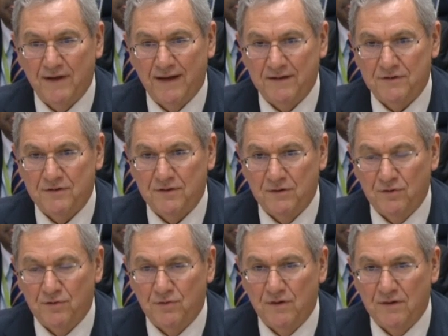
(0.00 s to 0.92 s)
as
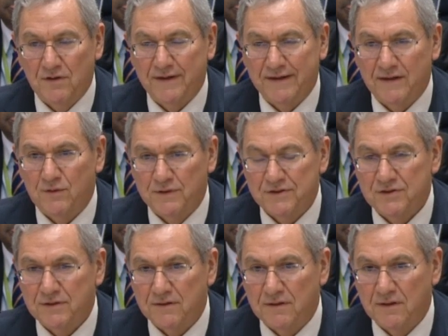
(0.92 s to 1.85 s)
your earlier
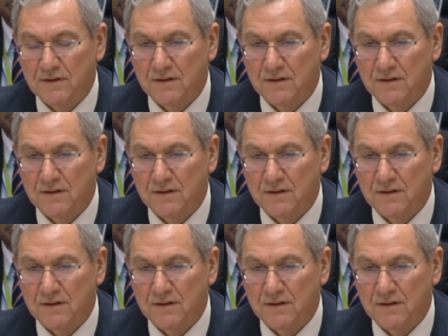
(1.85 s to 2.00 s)
question